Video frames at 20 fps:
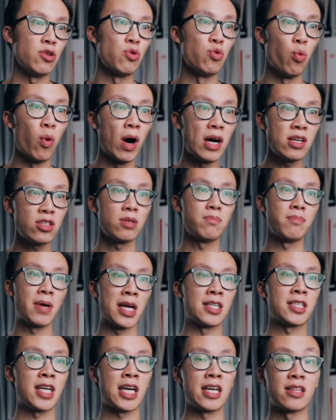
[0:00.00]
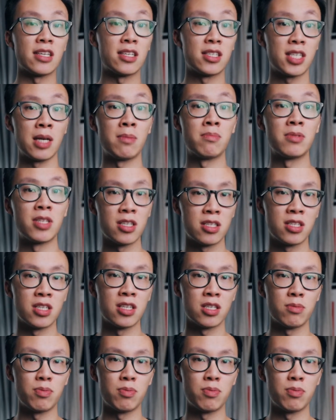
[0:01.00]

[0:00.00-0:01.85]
you want to maintain the same distance